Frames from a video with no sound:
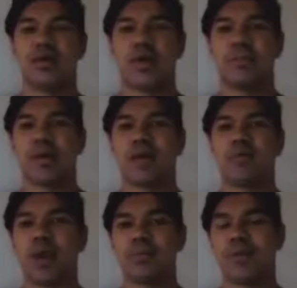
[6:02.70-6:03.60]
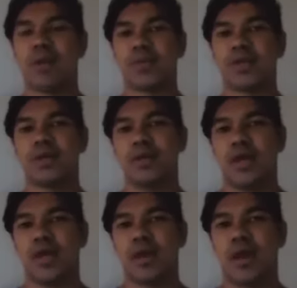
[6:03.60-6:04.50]
go and buy one property
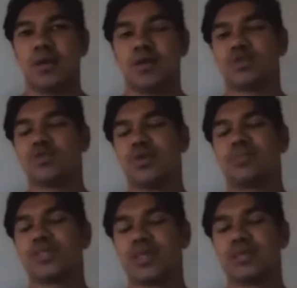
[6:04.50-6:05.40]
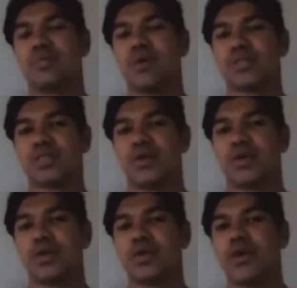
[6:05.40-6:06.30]
with a 20% deposit, or
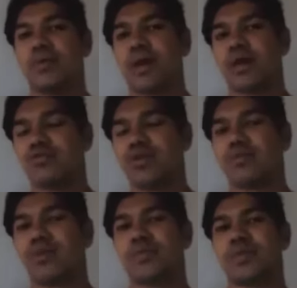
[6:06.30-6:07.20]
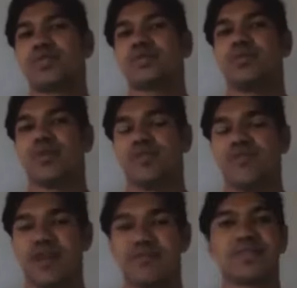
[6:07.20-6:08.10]
you can go and buy 3 properties with a
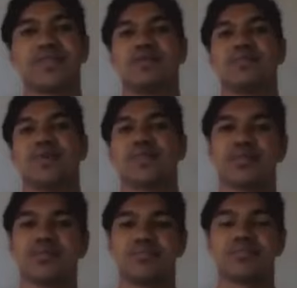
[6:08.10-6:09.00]
5% deposit.